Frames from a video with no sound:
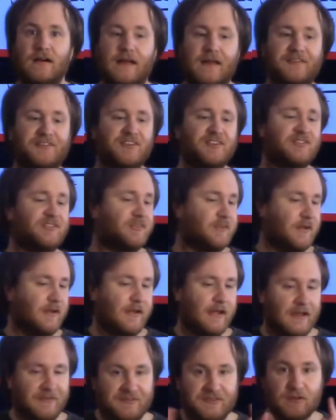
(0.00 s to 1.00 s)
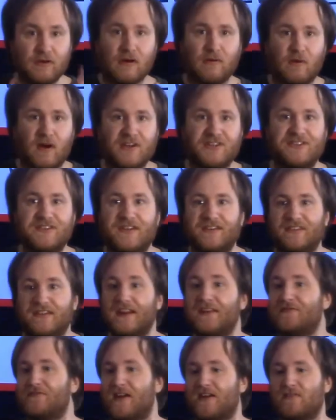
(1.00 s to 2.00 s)
If you're watching this and
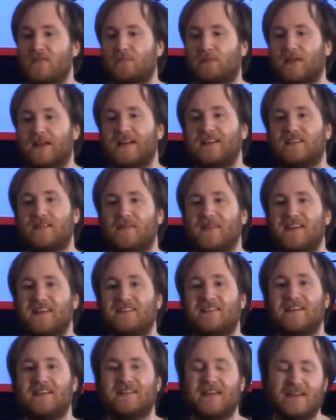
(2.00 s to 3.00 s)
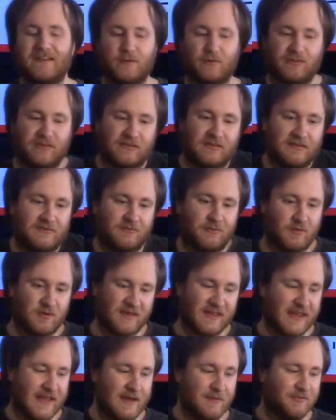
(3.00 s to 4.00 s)
you've never played some of these Nintendo 64
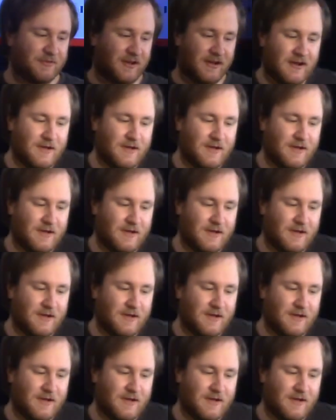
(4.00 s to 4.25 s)
games,